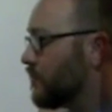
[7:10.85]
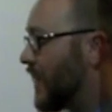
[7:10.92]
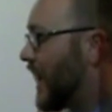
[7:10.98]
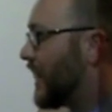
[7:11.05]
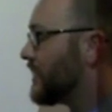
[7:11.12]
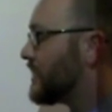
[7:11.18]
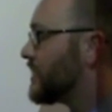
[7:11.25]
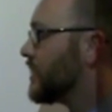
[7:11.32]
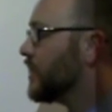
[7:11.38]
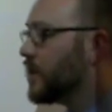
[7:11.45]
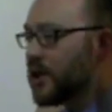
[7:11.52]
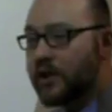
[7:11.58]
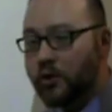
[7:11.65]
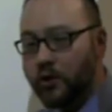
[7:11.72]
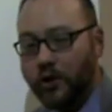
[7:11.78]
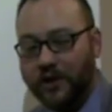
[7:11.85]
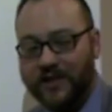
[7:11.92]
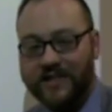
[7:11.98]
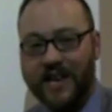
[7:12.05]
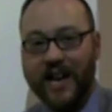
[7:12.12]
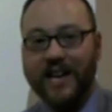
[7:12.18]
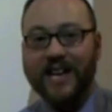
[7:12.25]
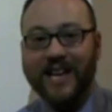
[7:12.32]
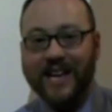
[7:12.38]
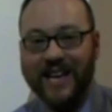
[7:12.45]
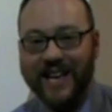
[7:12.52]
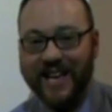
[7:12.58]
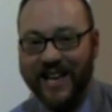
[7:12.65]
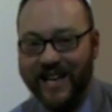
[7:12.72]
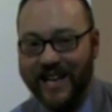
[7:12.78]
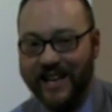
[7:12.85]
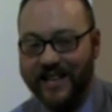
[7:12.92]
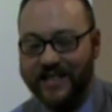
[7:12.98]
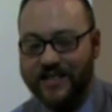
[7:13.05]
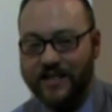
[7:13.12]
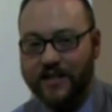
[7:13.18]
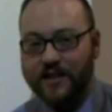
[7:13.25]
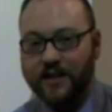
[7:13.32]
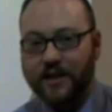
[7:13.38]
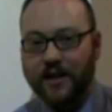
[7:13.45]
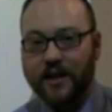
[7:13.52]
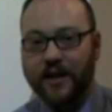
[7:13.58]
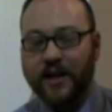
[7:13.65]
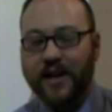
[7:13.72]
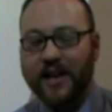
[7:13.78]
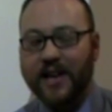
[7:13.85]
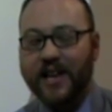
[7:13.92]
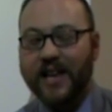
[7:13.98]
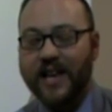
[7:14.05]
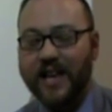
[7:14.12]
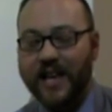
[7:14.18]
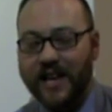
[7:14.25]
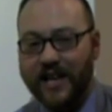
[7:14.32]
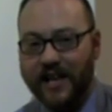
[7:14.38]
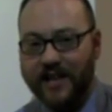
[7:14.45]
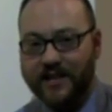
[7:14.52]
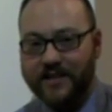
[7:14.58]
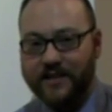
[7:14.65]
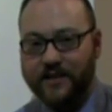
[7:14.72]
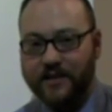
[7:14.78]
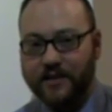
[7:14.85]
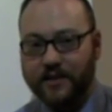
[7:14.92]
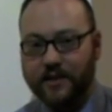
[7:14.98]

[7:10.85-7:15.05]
as, you can say hinnigs. Hinnigs.